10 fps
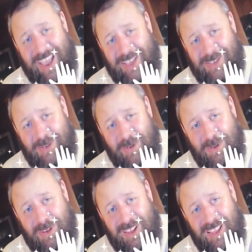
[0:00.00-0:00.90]
high
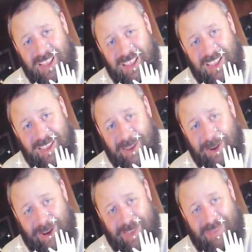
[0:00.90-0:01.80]
school, you know
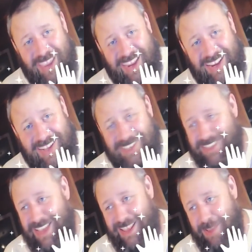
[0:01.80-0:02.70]
what I mean? And she's
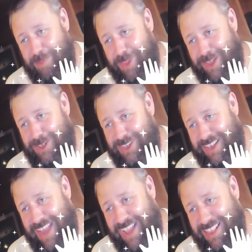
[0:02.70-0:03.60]
got like a plunging
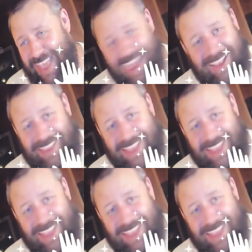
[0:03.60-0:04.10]
neckline. Like,